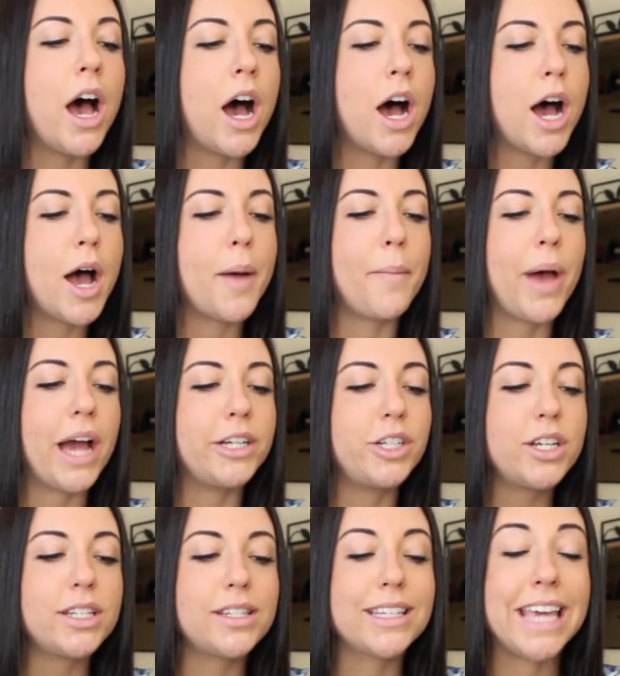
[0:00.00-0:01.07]
I
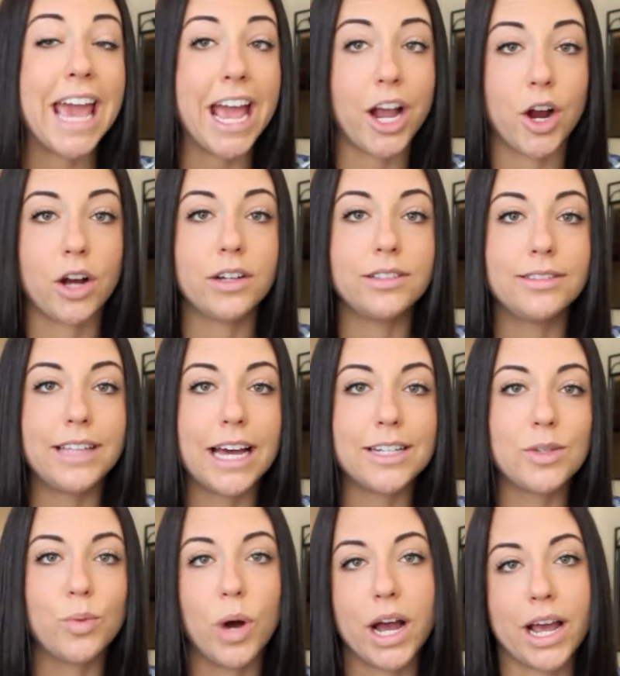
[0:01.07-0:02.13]
just care.
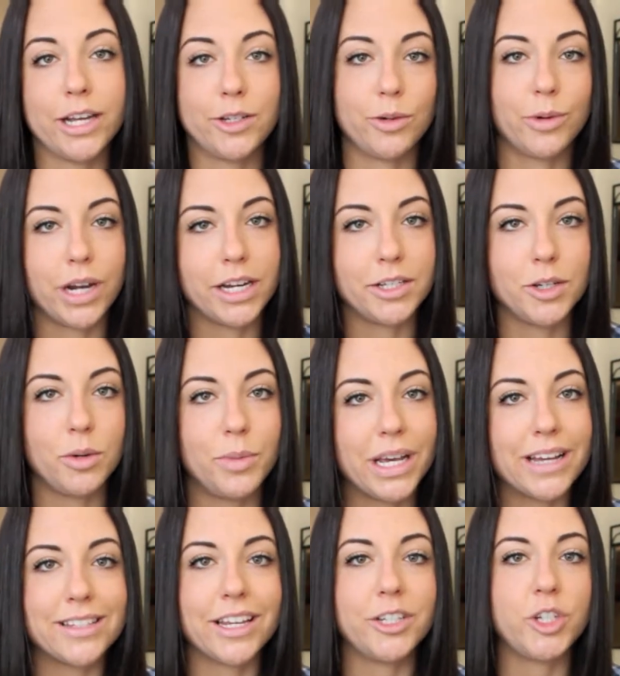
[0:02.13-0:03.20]
That's why I do what I do,
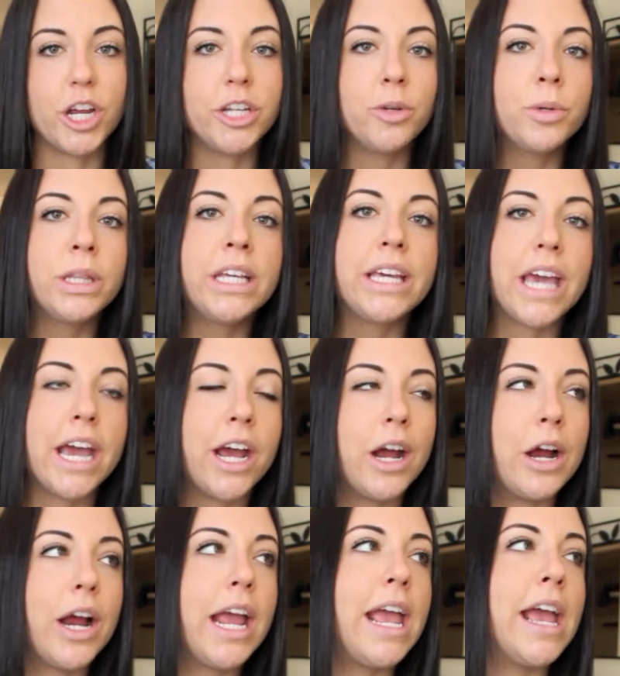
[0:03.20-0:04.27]
because I genuinely
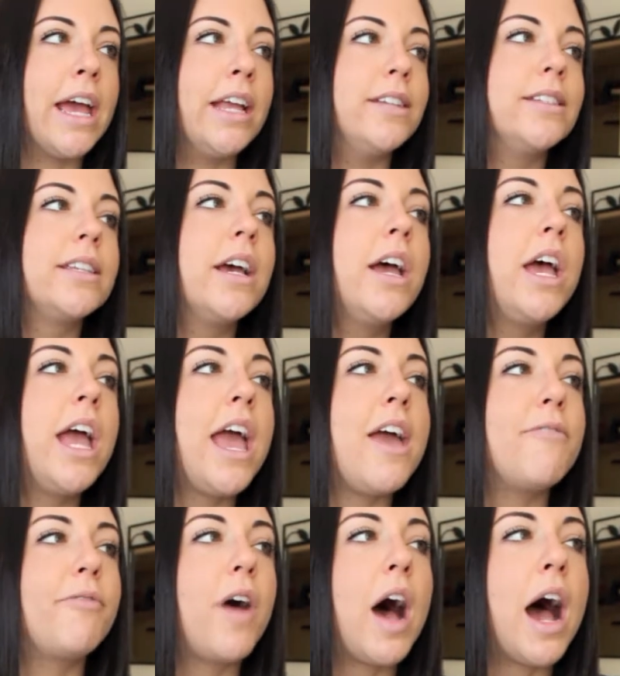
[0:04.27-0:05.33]
care, and
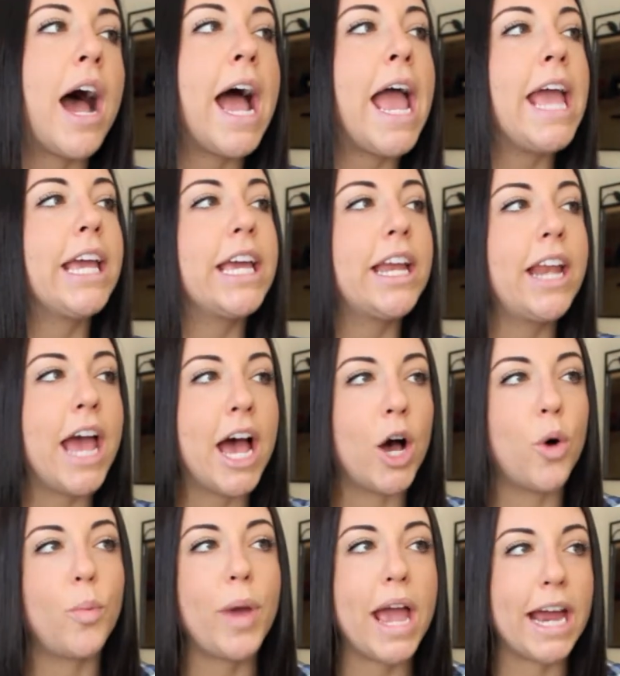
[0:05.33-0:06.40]
if I can
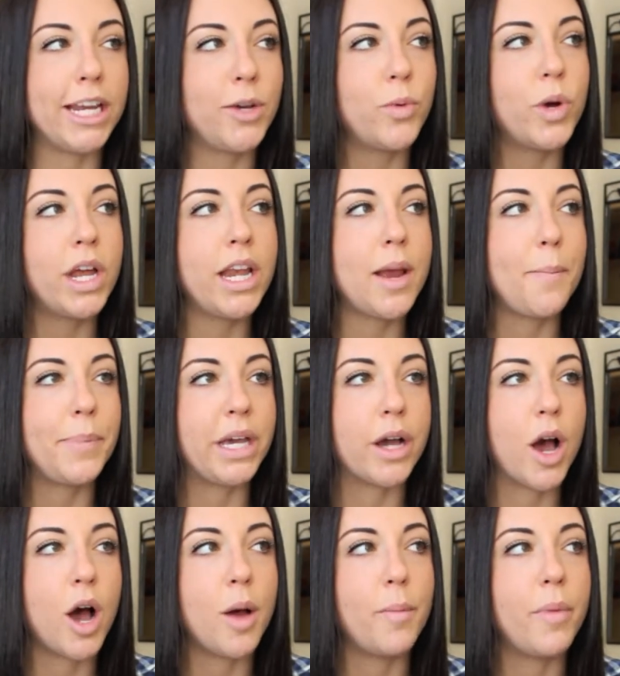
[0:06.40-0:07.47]
help anyone
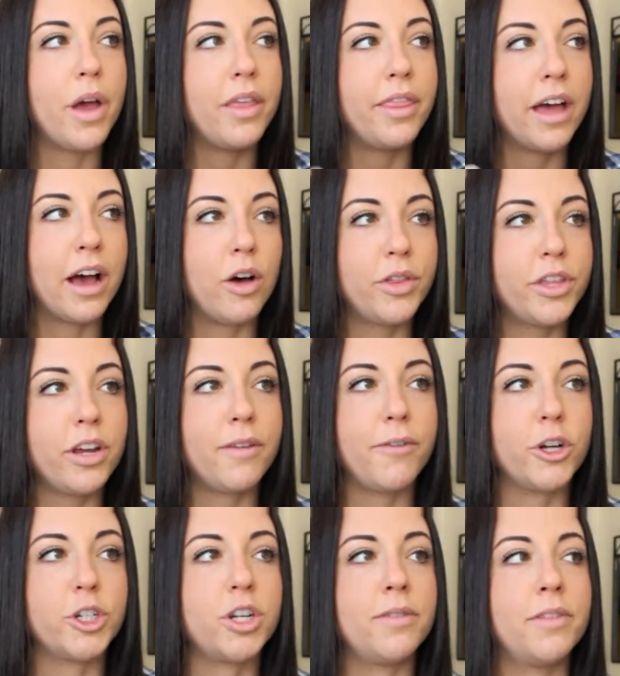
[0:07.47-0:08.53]
become the healthier
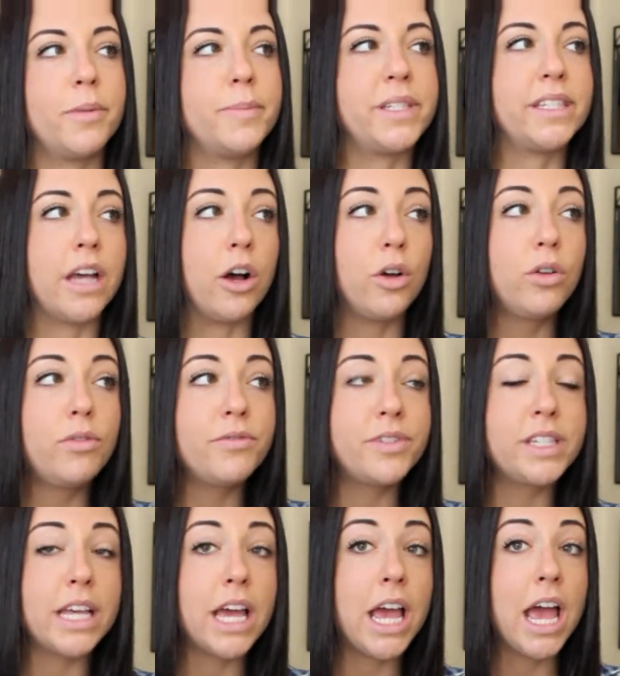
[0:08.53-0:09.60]
version of
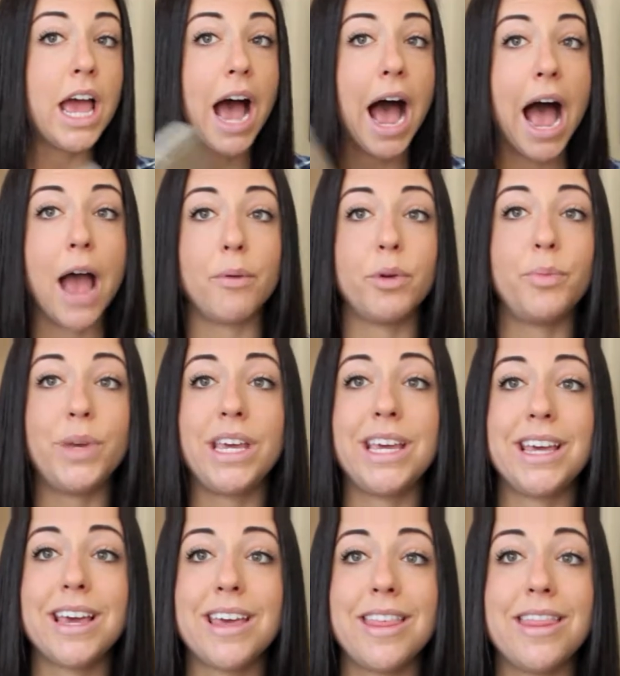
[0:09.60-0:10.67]
themselves, I would
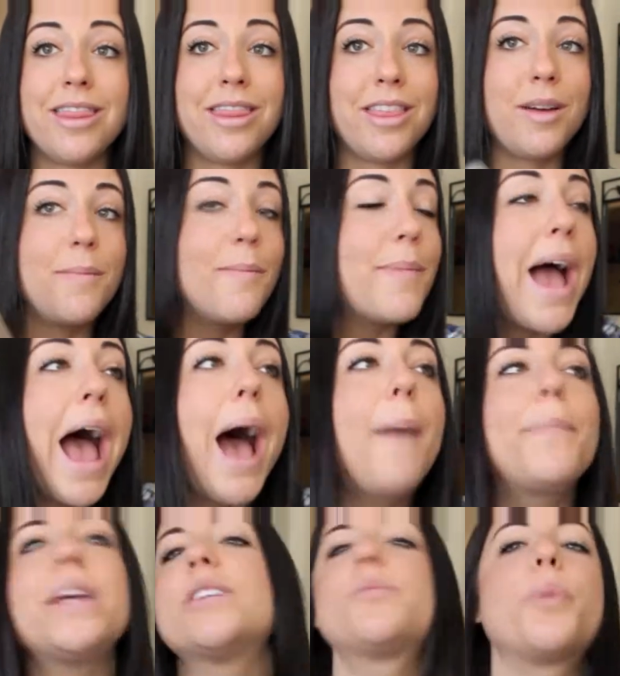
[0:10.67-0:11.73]
be the
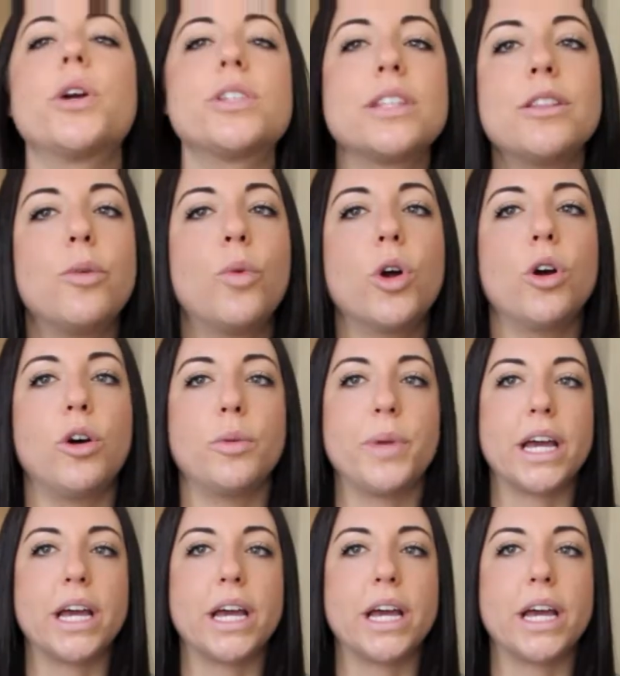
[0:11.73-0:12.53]
happiest person in the world.